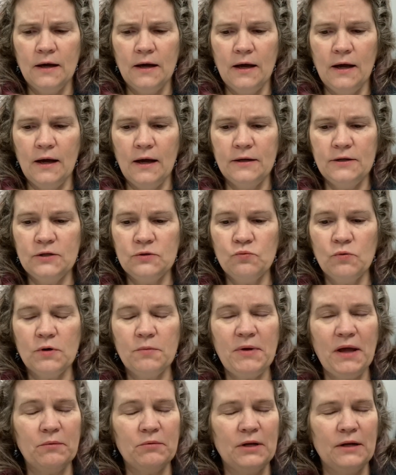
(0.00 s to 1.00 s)
just want to
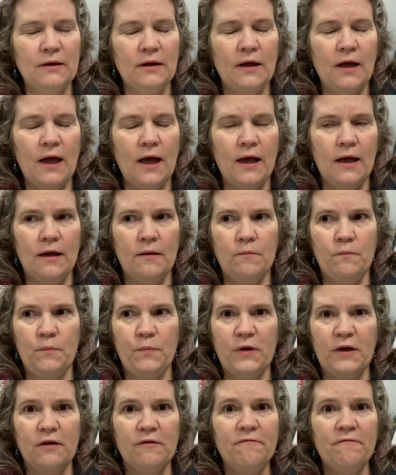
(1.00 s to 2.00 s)
be able to
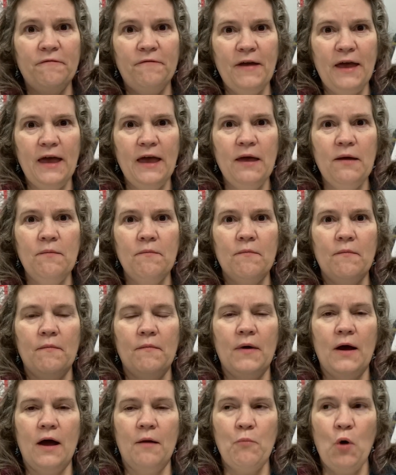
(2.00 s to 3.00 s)
convey,
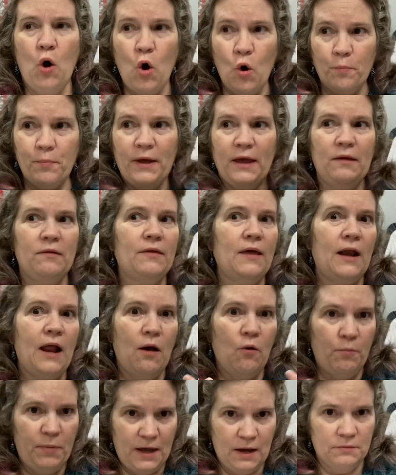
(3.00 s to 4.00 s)
I'm hoping that
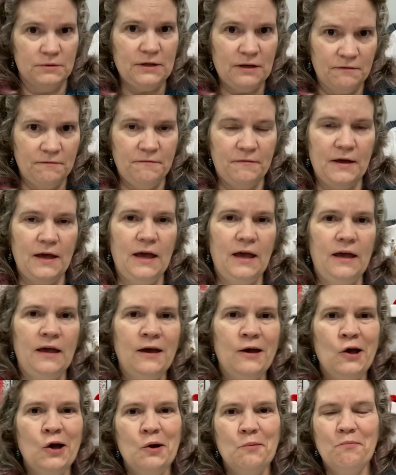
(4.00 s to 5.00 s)
I'll be able to convey
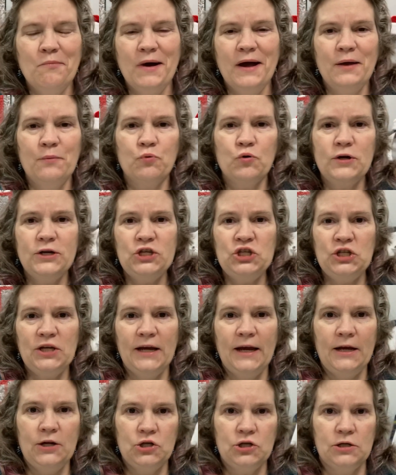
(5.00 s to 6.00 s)
my
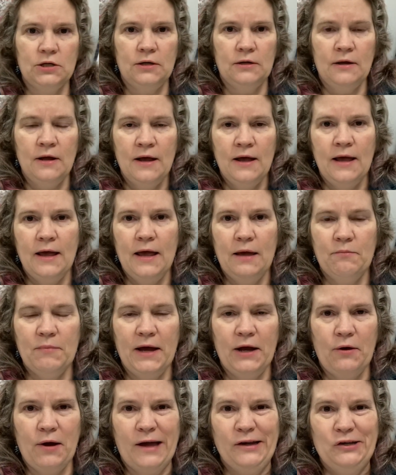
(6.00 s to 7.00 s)
appreciation and
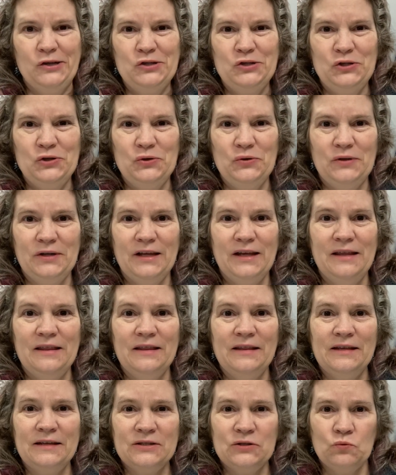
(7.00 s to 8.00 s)
my gratitude
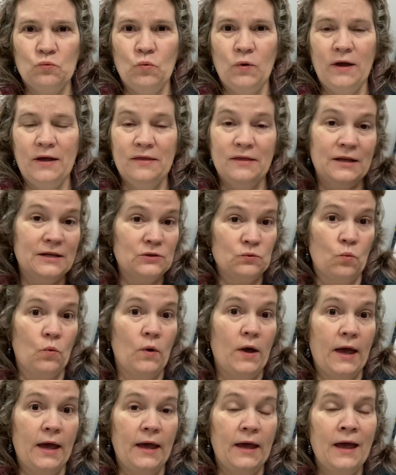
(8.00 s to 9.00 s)
in this
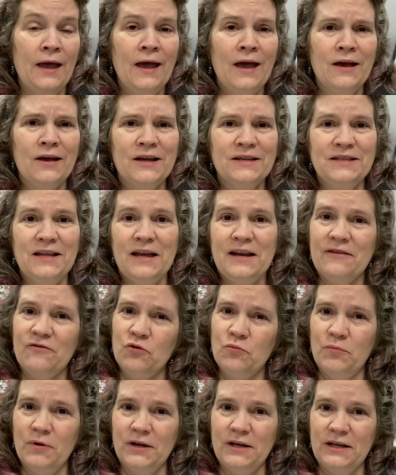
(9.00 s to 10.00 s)
way, because not
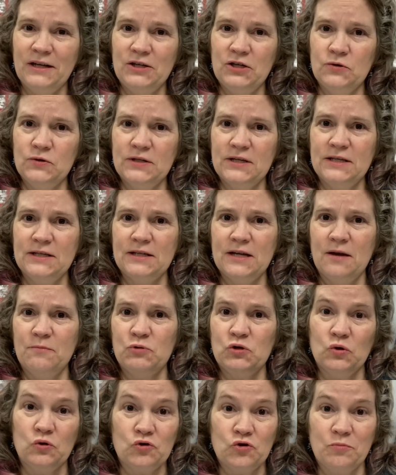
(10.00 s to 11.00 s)
everybody uses
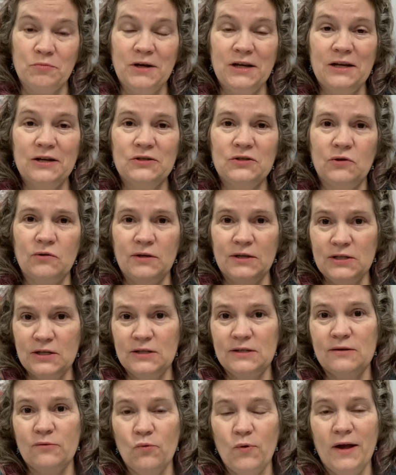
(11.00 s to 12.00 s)
social media, so this
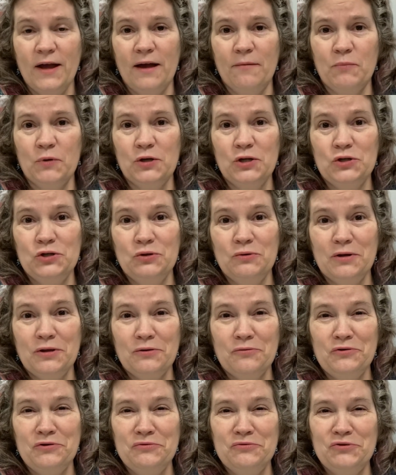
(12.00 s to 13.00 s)
is a way I'm going to do it
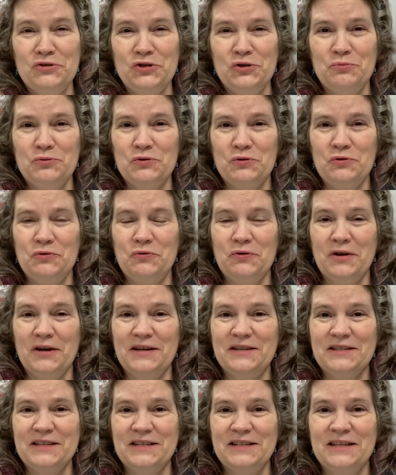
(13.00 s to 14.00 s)
through YouTube so you
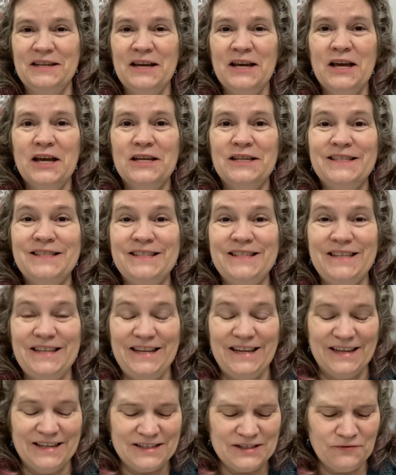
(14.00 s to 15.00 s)
guys can
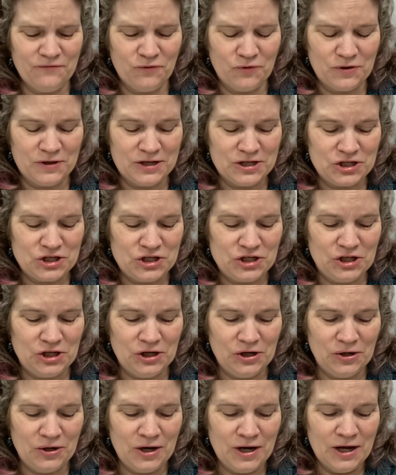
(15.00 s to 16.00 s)
see it for this
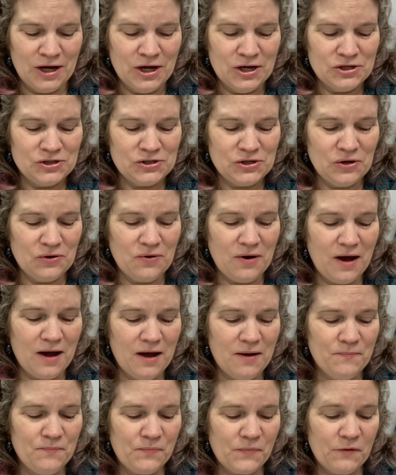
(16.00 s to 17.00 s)
year.
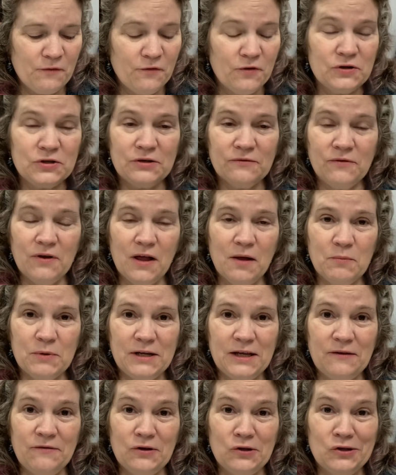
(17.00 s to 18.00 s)
So first of all, I'm going
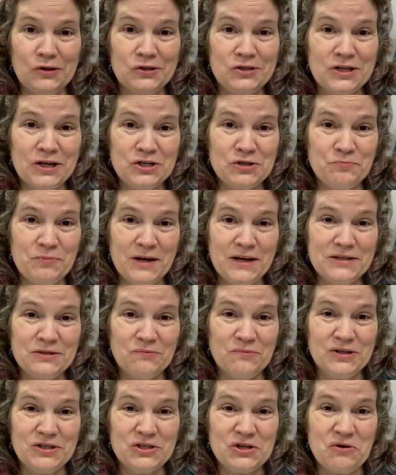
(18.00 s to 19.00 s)
to give you a little touch base of
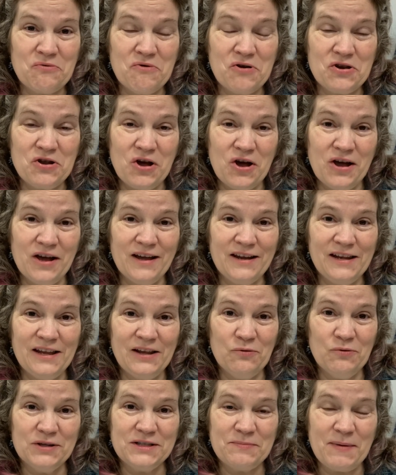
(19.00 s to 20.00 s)
what's going on
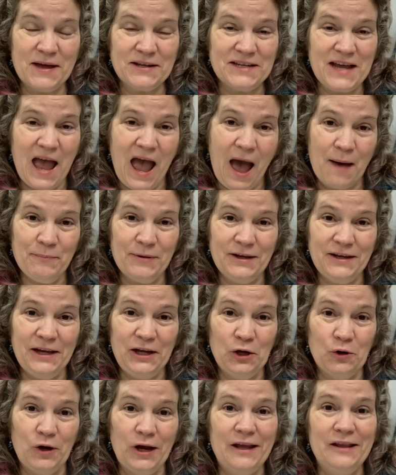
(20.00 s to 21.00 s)
and what's about to happen
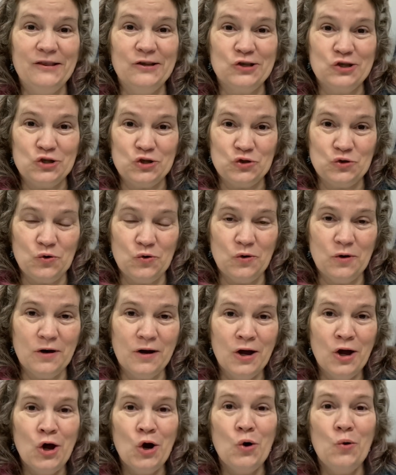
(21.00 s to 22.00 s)
here in the store.
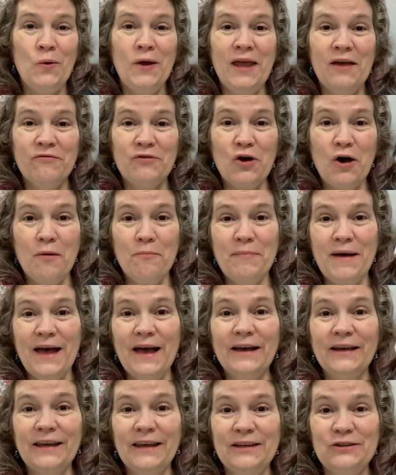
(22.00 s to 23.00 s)
We have gone
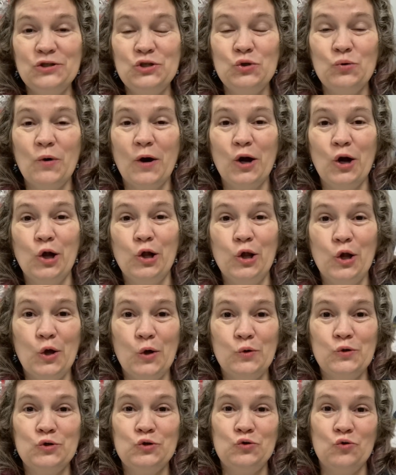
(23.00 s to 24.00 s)
back into our
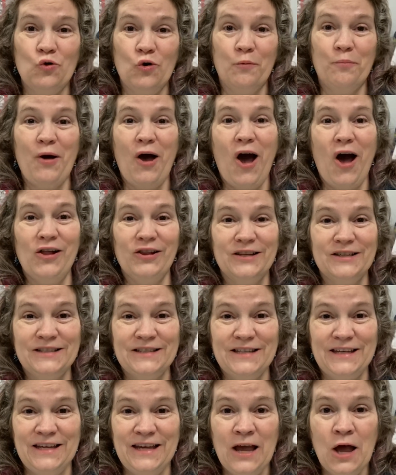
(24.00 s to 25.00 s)
closed door
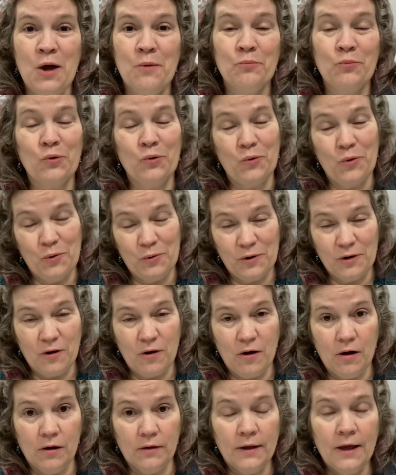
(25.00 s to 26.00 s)
policy
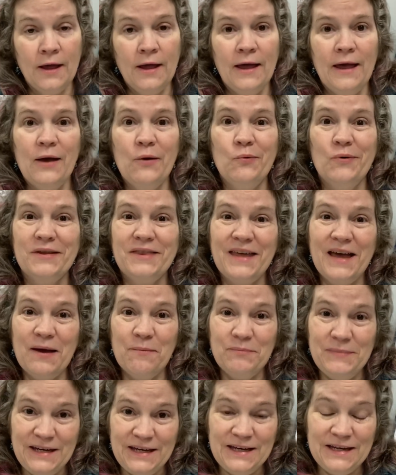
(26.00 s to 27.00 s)
protocol, and what that
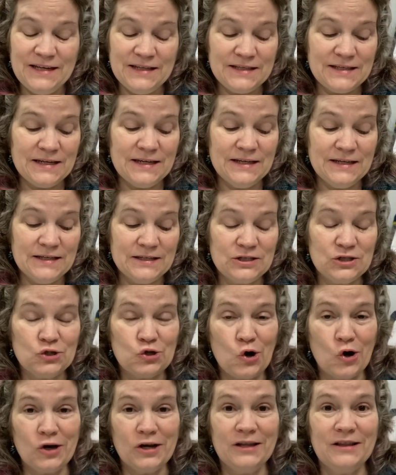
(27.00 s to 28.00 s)
means is
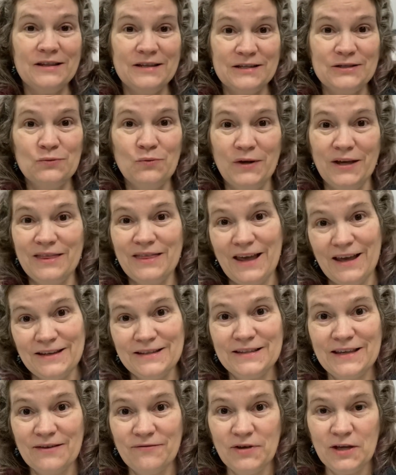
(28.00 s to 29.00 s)
starting this week,
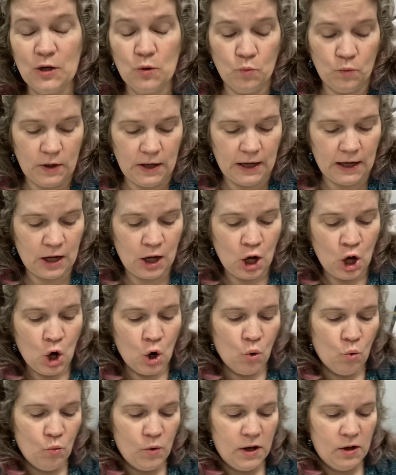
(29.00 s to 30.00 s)
Thanksgiving week,
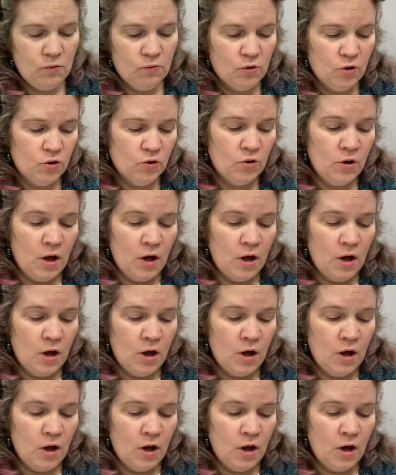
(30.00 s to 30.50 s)
we will